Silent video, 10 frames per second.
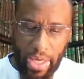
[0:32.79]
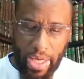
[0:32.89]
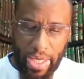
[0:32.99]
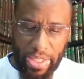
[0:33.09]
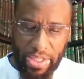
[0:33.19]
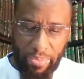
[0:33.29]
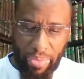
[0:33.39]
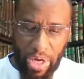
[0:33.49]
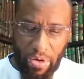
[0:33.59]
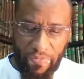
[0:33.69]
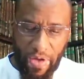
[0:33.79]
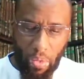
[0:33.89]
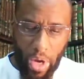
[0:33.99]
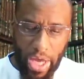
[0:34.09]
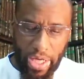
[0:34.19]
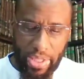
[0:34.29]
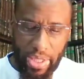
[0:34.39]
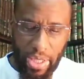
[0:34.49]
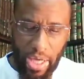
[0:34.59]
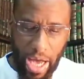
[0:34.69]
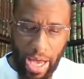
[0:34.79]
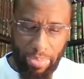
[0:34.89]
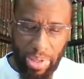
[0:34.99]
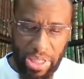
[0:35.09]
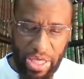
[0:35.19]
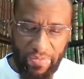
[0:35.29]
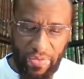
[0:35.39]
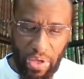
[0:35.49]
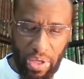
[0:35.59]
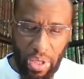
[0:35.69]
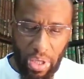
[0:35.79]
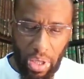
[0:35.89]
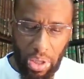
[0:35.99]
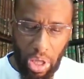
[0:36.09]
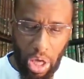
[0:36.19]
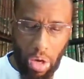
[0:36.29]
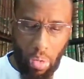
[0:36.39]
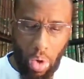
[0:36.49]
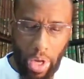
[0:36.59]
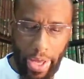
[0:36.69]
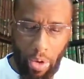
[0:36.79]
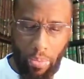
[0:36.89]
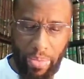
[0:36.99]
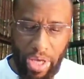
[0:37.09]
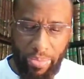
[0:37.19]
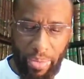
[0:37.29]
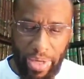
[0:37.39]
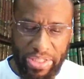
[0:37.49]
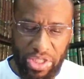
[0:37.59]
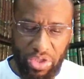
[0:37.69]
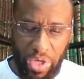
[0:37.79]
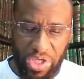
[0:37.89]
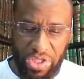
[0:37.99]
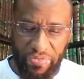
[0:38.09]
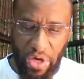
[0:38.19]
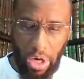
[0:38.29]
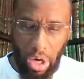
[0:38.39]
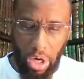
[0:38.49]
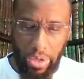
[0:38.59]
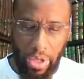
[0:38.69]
Is it better if I wait? I believe Allah will help me, but my situation is very hard.